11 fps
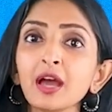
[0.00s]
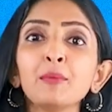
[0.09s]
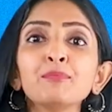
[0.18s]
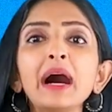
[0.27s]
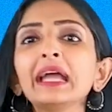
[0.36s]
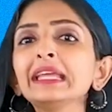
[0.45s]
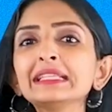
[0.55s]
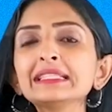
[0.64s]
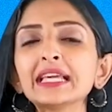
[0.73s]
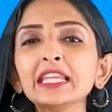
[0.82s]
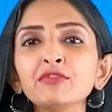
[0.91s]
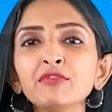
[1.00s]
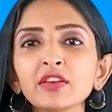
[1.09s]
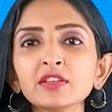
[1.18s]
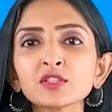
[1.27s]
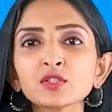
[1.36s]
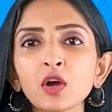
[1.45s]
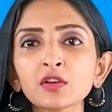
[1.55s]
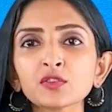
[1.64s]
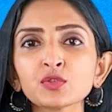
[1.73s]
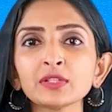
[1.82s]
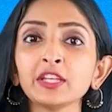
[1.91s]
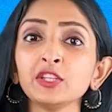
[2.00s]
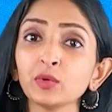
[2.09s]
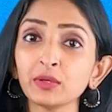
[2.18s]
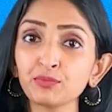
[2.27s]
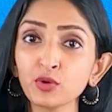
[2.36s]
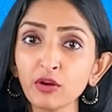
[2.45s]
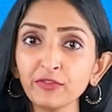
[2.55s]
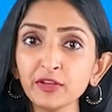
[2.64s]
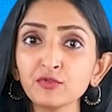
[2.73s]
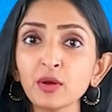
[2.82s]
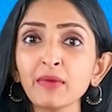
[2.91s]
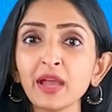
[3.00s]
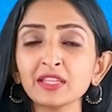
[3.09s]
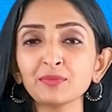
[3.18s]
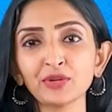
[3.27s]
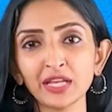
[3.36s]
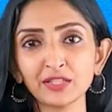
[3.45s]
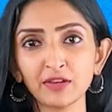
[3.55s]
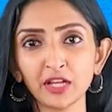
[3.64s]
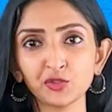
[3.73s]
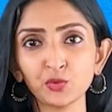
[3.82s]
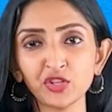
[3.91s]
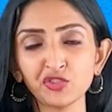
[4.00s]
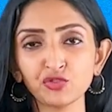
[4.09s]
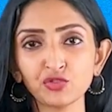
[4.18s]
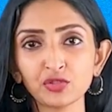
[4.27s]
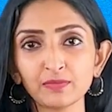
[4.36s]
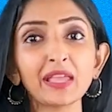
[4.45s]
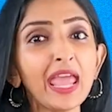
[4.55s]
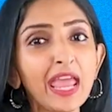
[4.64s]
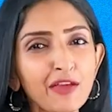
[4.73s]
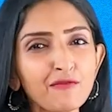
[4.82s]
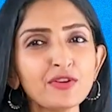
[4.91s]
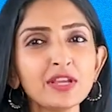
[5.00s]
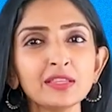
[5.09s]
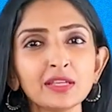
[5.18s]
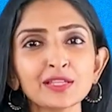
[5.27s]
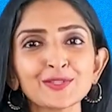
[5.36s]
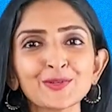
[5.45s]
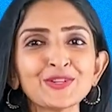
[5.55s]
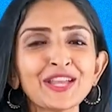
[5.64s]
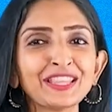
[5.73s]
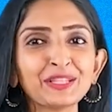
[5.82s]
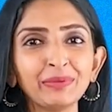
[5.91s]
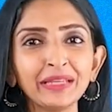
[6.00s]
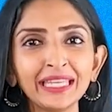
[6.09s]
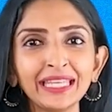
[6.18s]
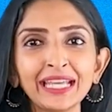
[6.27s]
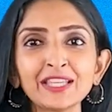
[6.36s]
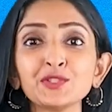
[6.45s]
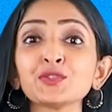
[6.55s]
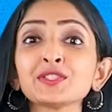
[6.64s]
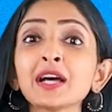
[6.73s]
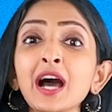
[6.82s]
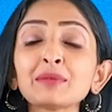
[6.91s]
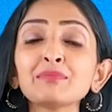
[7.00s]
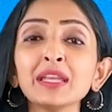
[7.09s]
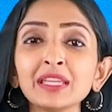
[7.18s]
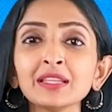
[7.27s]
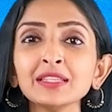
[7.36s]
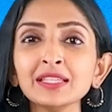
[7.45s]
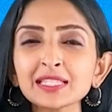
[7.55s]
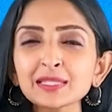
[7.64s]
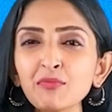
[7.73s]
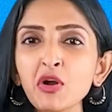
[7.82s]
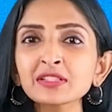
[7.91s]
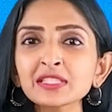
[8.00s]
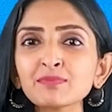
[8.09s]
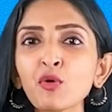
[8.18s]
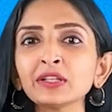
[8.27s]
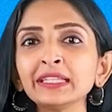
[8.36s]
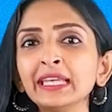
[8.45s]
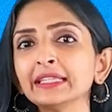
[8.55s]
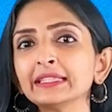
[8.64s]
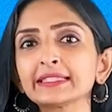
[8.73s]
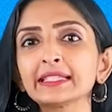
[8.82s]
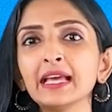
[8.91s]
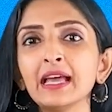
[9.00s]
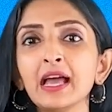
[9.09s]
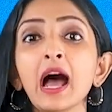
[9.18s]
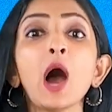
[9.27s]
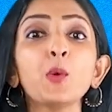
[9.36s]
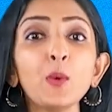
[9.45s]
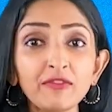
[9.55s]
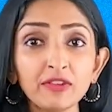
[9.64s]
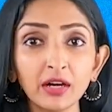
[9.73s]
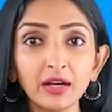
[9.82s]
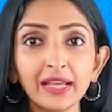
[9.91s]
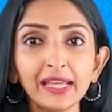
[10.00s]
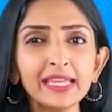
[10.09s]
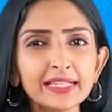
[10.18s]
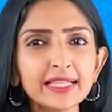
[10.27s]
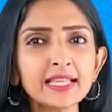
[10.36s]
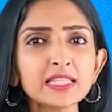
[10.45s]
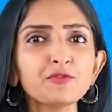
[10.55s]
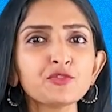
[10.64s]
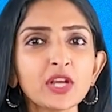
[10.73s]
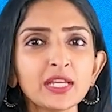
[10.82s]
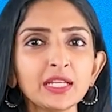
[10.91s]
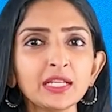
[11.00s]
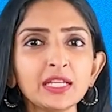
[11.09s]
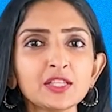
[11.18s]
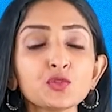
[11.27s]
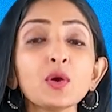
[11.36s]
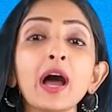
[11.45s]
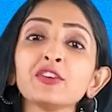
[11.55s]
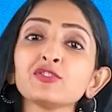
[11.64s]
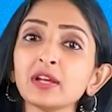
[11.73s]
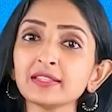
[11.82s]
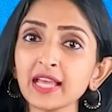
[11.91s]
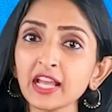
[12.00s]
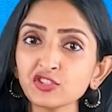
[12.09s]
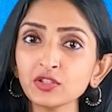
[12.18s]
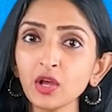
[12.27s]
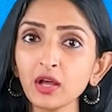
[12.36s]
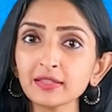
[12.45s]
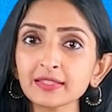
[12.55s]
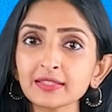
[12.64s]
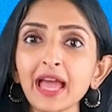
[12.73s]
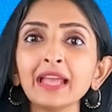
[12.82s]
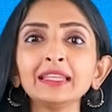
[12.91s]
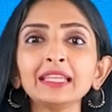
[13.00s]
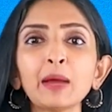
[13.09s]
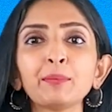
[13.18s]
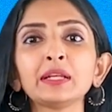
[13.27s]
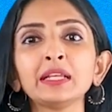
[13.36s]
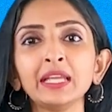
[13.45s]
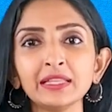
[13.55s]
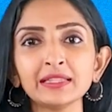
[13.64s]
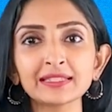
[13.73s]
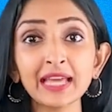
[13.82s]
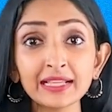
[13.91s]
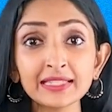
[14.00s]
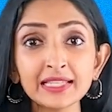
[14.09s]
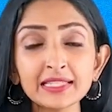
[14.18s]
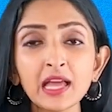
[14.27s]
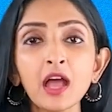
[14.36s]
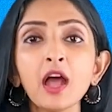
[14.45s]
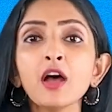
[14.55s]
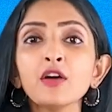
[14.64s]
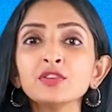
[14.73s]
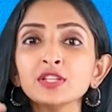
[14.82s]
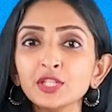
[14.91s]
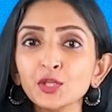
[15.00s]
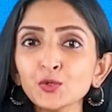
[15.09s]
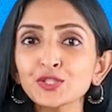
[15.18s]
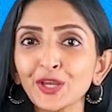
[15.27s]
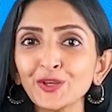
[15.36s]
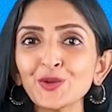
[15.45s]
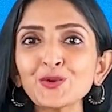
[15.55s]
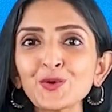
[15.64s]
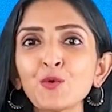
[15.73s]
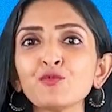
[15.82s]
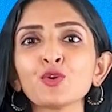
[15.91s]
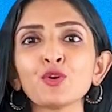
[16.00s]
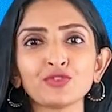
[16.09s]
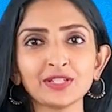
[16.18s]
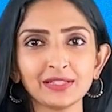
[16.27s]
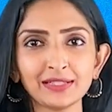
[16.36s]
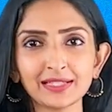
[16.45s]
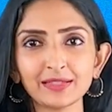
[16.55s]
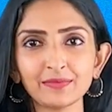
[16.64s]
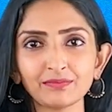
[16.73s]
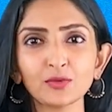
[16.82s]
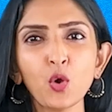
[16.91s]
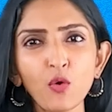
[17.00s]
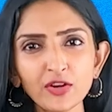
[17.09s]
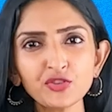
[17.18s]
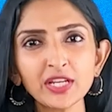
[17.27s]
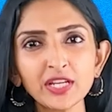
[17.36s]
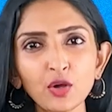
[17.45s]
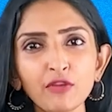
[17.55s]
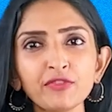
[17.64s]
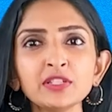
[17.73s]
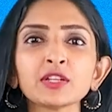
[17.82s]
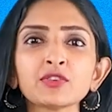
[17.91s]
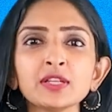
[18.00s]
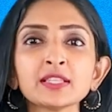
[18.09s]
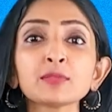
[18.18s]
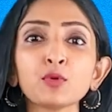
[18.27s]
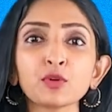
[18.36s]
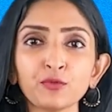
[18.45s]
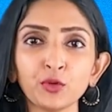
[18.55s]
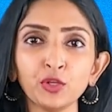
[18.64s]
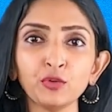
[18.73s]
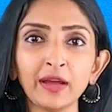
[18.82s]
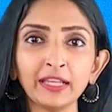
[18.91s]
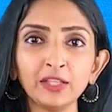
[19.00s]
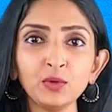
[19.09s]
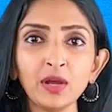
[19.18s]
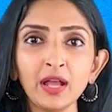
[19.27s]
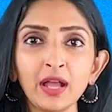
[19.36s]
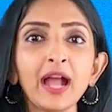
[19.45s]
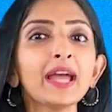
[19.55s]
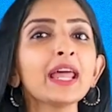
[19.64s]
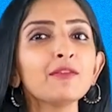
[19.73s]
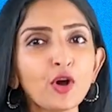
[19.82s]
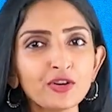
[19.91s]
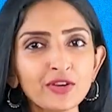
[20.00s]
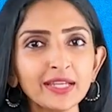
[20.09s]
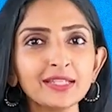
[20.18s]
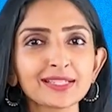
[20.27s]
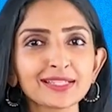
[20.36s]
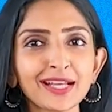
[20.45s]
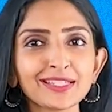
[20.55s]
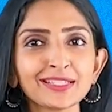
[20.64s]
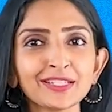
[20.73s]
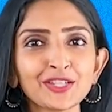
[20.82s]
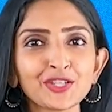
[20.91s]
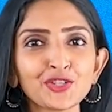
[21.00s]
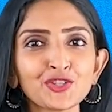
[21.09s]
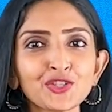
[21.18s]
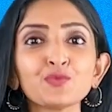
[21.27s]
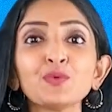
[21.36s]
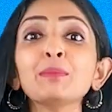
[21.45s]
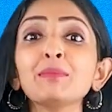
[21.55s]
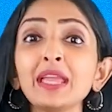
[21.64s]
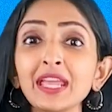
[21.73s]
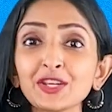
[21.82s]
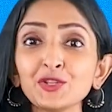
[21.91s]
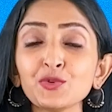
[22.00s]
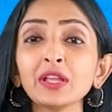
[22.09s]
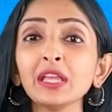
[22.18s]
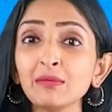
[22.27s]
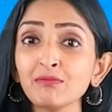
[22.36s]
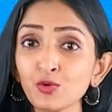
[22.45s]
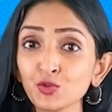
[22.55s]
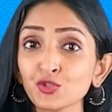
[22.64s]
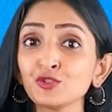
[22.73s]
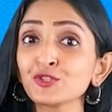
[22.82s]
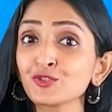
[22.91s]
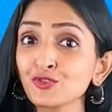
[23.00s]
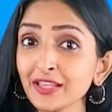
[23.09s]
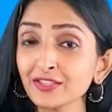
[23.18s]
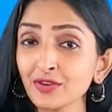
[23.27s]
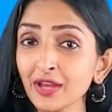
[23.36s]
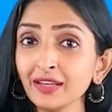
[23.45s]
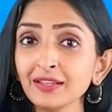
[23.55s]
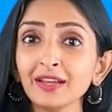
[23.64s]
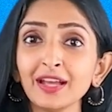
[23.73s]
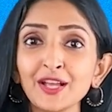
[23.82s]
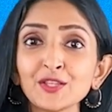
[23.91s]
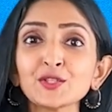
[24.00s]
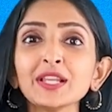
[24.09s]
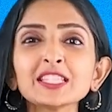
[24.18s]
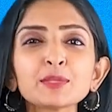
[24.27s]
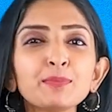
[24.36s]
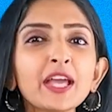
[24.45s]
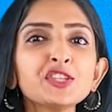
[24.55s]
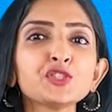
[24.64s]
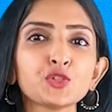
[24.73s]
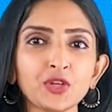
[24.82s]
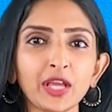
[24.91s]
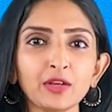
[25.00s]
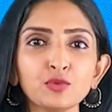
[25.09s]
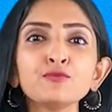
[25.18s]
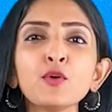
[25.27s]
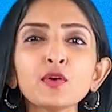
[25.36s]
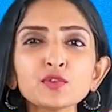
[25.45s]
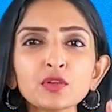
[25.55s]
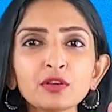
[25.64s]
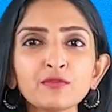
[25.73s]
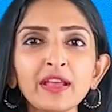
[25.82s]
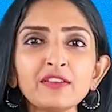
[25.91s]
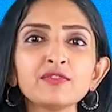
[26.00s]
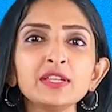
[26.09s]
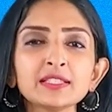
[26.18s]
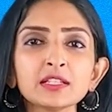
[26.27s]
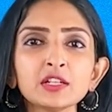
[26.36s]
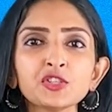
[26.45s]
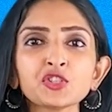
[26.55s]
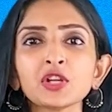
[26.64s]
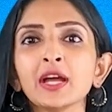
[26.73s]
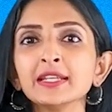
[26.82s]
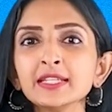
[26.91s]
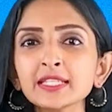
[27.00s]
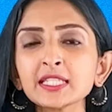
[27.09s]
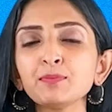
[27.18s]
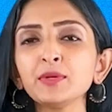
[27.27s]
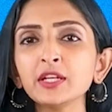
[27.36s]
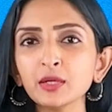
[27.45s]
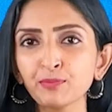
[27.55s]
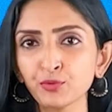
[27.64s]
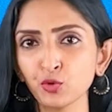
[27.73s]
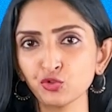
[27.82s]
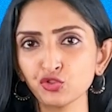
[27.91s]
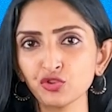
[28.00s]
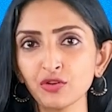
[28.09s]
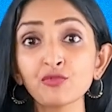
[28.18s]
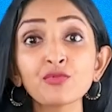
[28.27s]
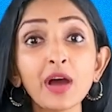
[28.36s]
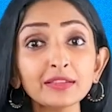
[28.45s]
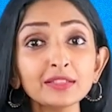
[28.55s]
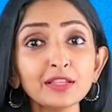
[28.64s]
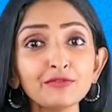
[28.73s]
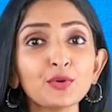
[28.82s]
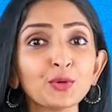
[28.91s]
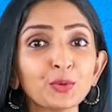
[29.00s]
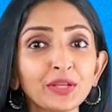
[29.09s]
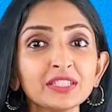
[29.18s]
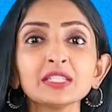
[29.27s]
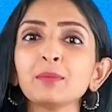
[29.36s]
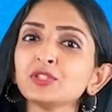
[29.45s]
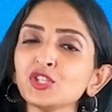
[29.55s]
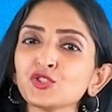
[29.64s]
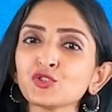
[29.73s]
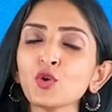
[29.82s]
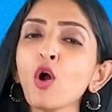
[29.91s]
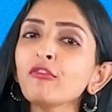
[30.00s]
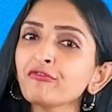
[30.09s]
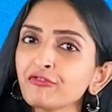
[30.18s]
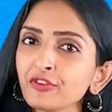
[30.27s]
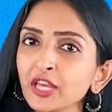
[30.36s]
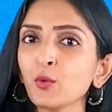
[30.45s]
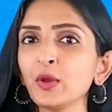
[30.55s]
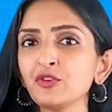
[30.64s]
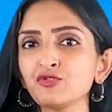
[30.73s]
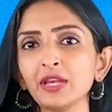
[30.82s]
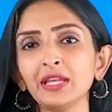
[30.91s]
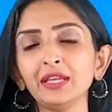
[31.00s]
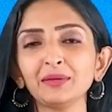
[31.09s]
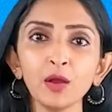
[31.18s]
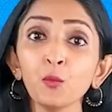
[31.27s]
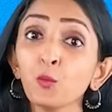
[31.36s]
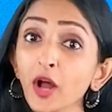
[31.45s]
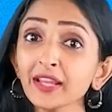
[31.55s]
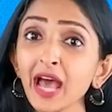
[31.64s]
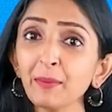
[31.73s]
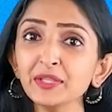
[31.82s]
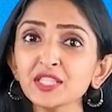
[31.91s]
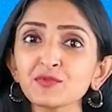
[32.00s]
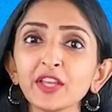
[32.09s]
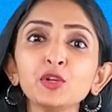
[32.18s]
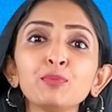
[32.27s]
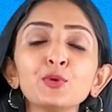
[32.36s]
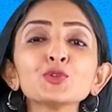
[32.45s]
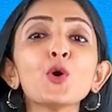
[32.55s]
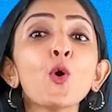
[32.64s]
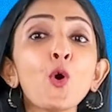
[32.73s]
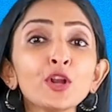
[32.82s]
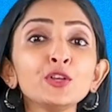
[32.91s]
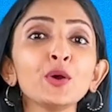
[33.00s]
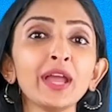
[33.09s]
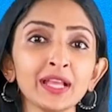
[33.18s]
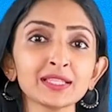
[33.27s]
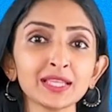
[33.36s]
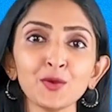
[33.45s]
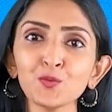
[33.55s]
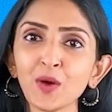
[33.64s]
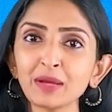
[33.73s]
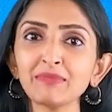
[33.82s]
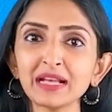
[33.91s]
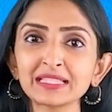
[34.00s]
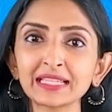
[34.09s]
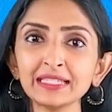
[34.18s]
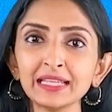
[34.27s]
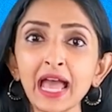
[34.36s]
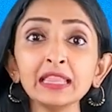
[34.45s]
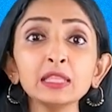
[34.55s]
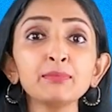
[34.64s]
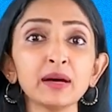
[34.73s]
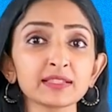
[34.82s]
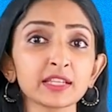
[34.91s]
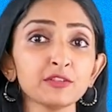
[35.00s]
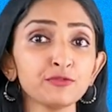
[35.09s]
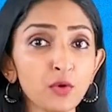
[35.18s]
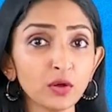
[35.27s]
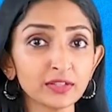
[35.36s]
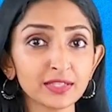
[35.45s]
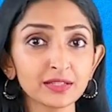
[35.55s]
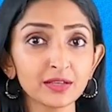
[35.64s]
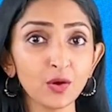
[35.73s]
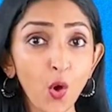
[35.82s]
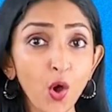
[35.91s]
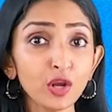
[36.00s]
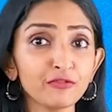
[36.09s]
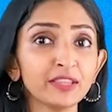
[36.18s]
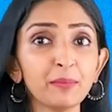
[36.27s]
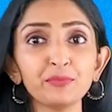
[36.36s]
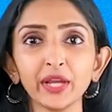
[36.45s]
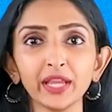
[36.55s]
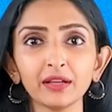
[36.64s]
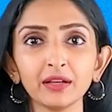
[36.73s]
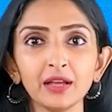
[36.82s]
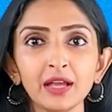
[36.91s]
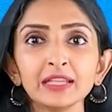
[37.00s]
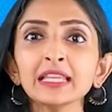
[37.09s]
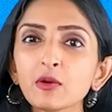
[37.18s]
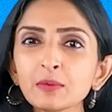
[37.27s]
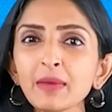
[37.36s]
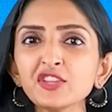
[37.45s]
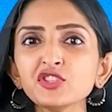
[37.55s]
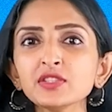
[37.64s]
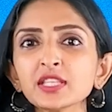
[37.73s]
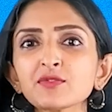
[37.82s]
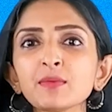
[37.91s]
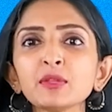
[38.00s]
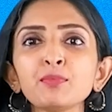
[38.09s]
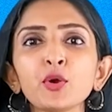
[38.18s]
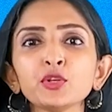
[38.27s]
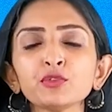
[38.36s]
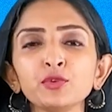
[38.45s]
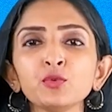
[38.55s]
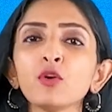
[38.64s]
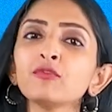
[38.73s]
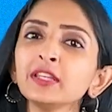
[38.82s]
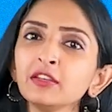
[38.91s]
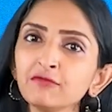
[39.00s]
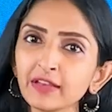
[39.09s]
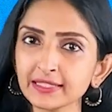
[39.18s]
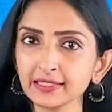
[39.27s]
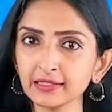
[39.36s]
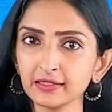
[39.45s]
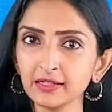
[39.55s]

buying and selling various stocks so that you can profit from minor price fluctuations. Everything is good at the beginning as you start making these small gains. However, excessive trading leads to high transaction costs and capital gains taxes, reducing your overall returns. Overtrading often decreases portfolio value, and I've already discussed the decisions we make during emotional stress, right? So let's pledge today to focus on a well-researched, disciplined approach rather than following the temptation of frequent trading. What happens when you put all your eggs in one basket and the basket falls? All of them break. Now imagine this from the point of view of an investor.